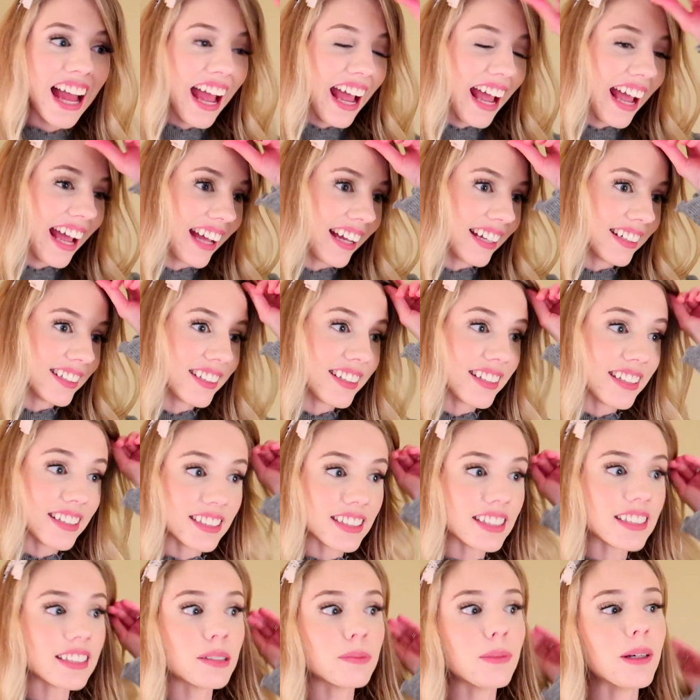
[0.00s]
and this
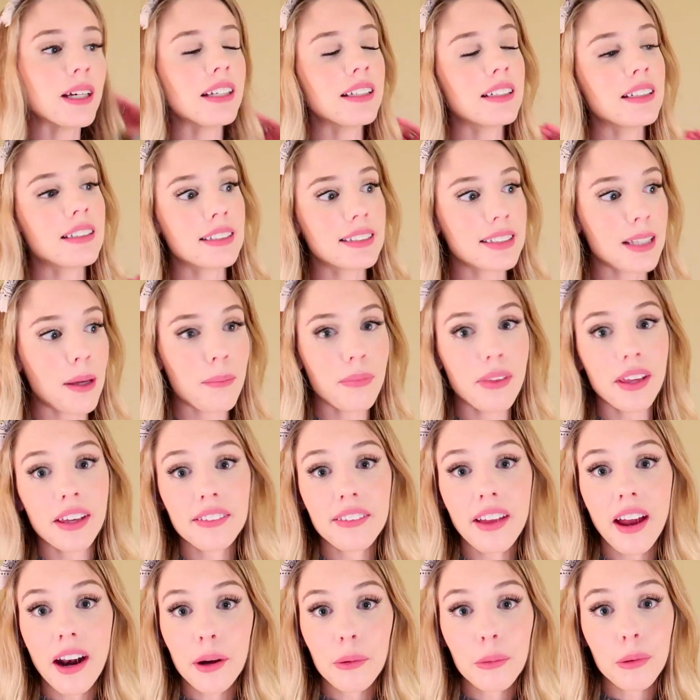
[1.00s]
has been something
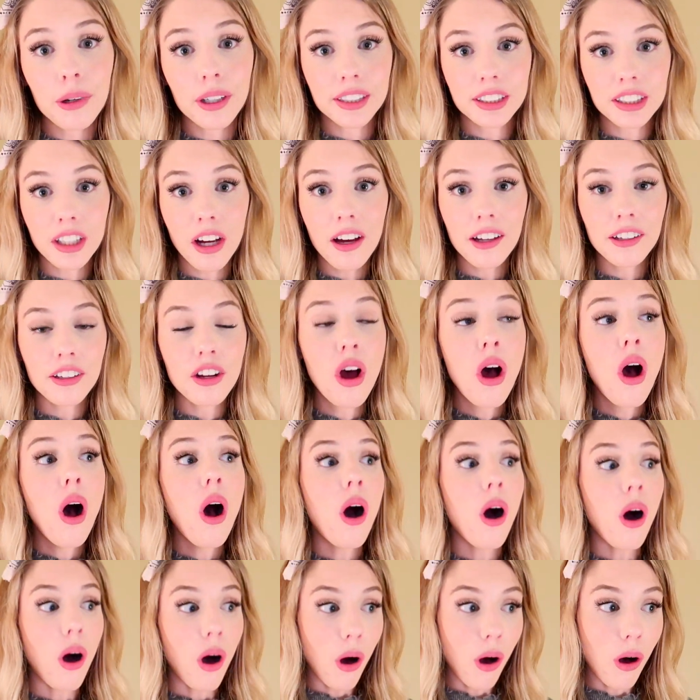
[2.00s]
that I worked on
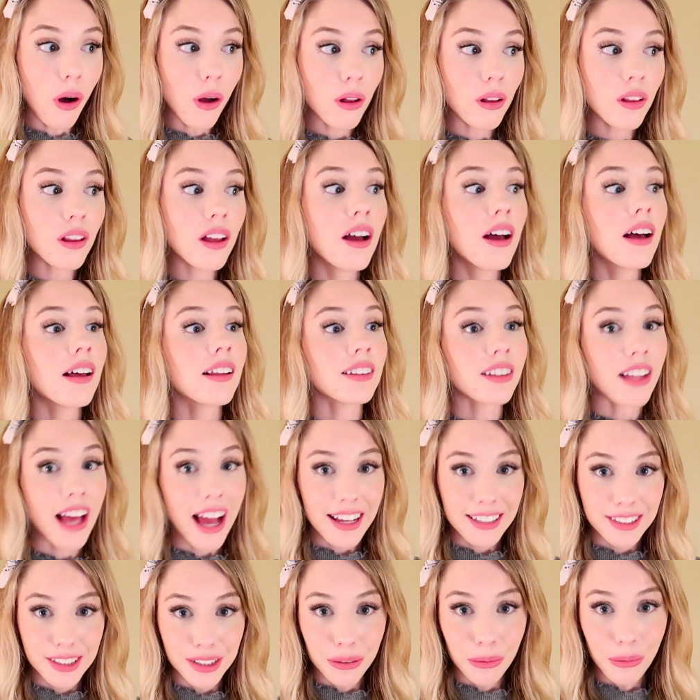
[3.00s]
all
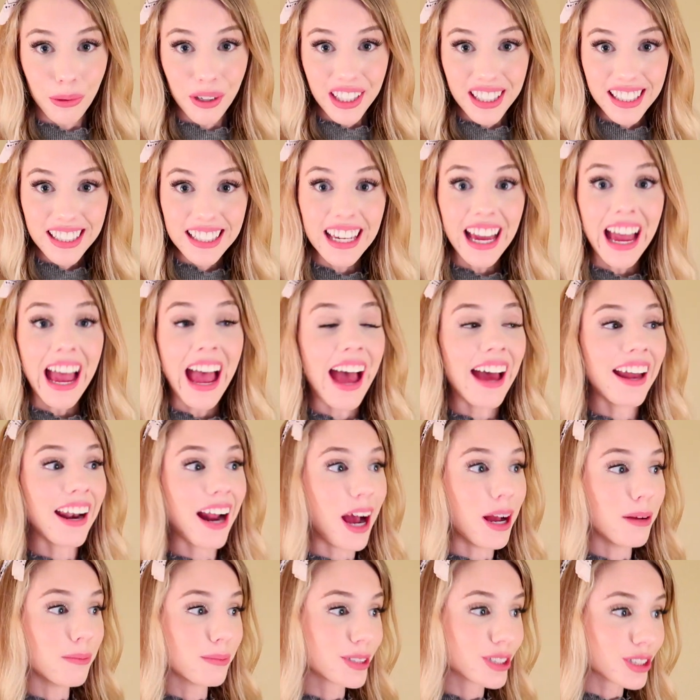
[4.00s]
last week and
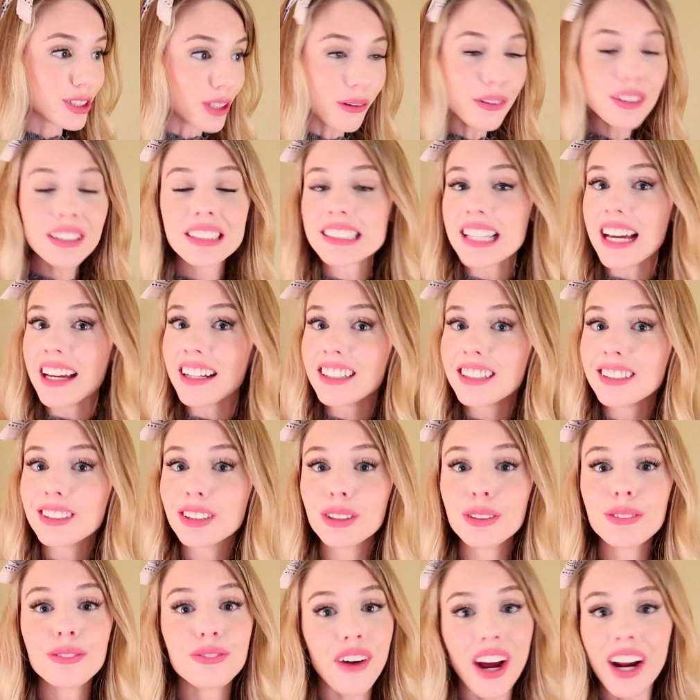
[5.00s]
I'm so excited
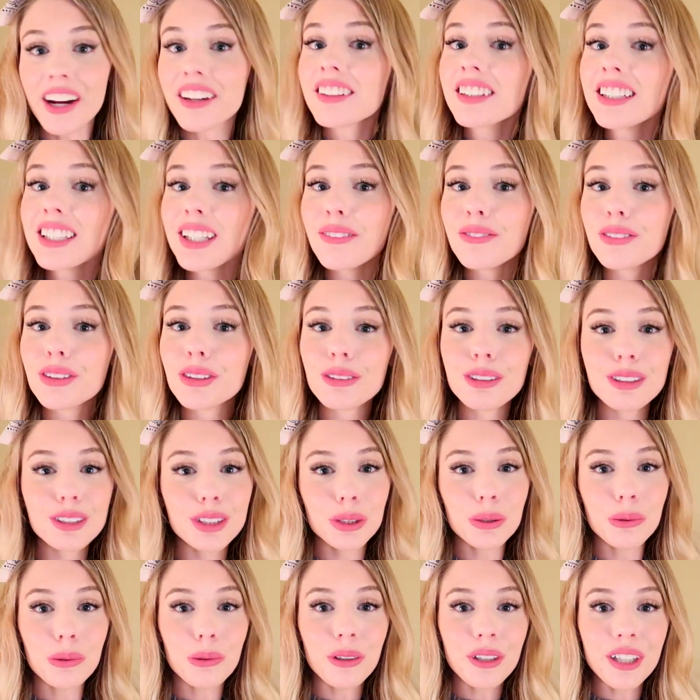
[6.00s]
to finally give you a
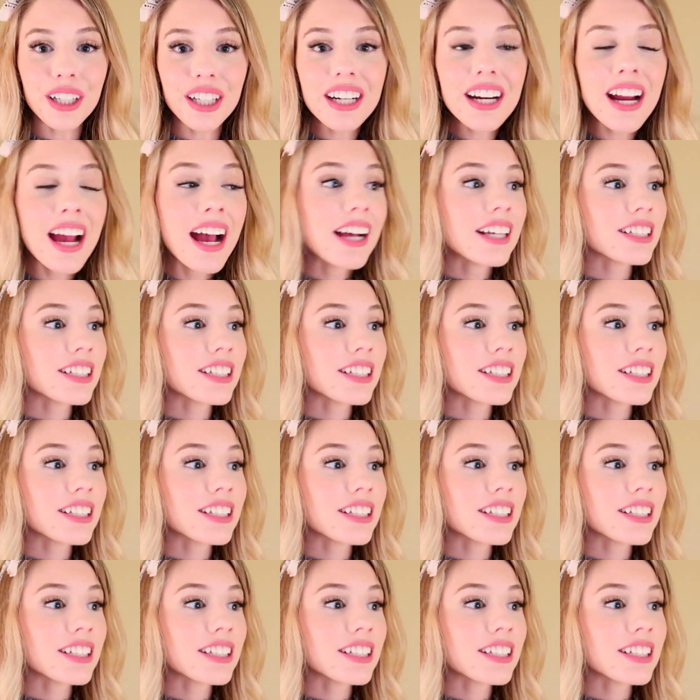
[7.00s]
tour.